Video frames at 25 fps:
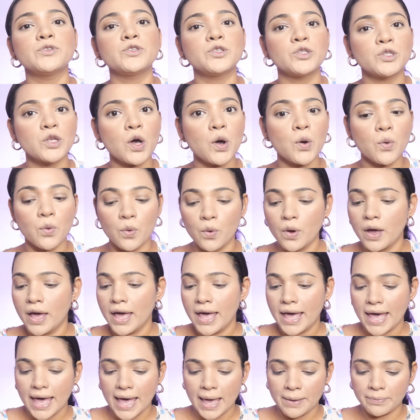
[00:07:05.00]
So
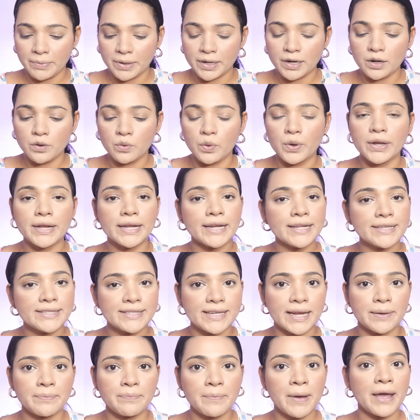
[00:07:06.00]
I'm gonna quickly
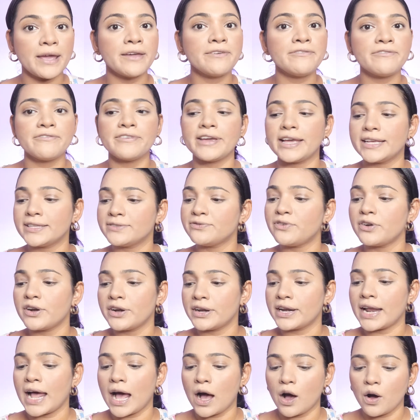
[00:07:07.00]
set my face for
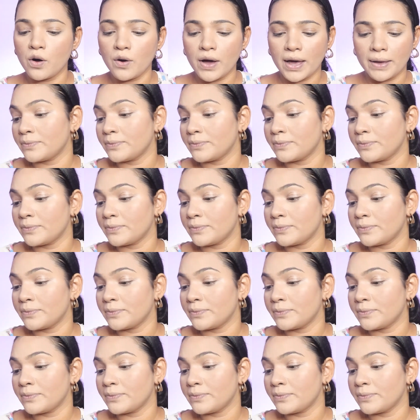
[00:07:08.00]
now.